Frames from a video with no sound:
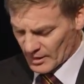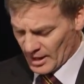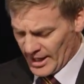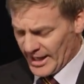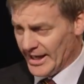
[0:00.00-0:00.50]

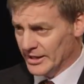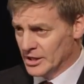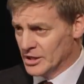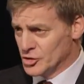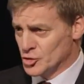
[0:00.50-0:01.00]

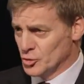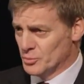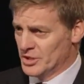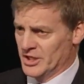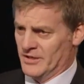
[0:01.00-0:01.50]
to
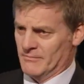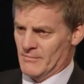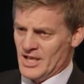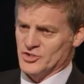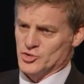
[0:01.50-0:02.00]
being
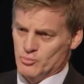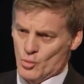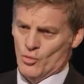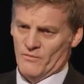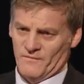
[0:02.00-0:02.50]
much
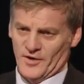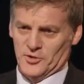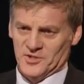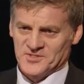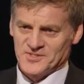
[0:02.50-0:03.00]
more
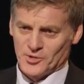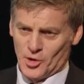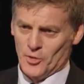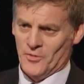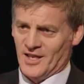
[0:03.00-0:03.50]
focused
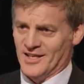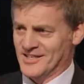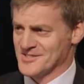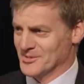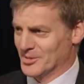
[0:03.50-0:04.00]
on the
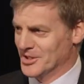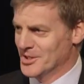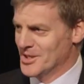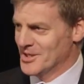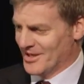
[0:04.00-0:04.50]
customer
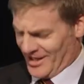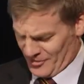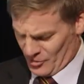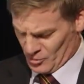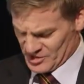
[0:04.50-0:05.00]

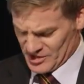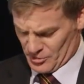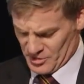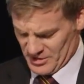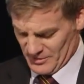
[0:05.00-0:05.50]
and the
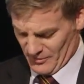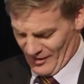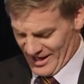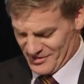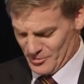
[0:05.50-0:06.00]
result
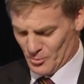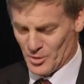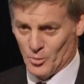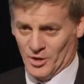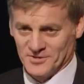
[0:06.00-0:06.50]
that we
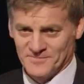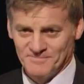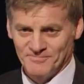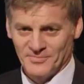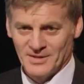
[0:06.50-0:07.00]
want.
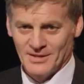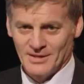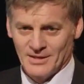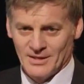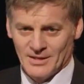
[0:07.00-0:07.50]

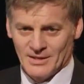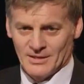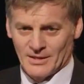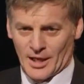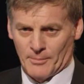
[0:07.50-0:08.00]

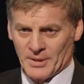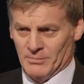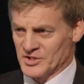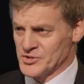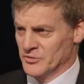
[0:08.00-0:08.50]

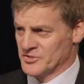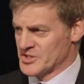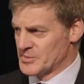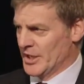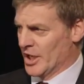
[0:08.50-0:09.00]
Public services
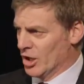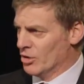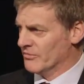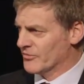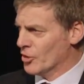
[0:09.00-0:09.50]
spend a
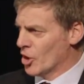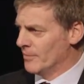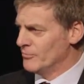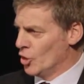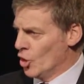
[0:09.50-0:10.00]
lot of
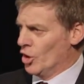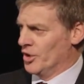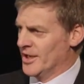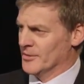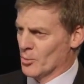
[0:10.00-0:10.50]
time not
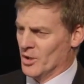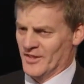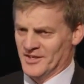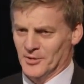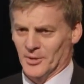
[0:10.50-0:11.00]
knowing what
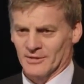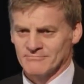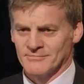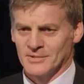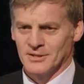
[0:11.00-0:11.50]
they're doing.
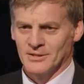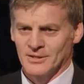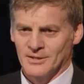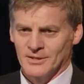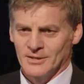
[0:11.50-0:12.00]

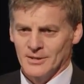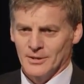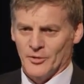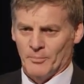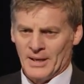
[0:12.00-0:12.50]

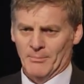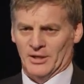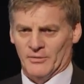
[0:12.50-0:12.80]
The public